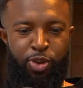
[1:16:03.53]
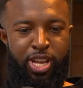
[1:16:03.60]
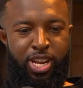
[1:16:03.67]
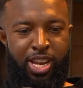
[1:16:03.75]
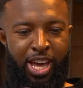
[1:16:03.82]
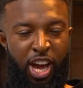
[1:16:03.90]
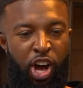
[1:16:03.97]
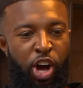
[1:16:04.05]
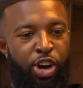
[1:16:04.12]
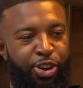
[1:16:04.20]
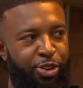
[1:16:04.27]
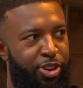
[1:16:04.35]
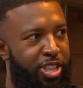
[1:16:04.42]
real, like
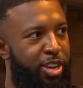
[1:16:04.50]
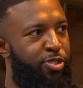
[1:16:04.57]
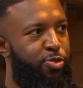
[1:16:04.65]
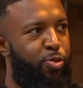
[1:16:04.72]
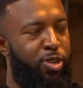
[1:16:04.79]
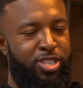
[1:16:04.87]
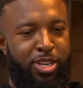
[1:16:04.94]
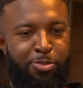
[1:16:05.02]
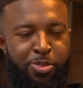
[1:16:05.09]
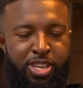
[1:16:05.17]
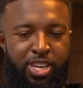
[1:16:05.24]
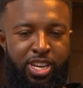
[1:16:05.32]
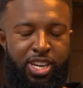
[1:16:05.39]
hungry, they just want
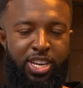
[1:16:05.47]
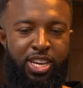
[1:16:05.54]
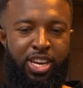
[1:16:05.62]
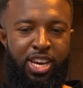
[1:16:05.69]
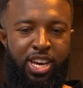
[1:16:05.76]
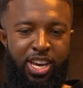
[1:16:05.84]
something.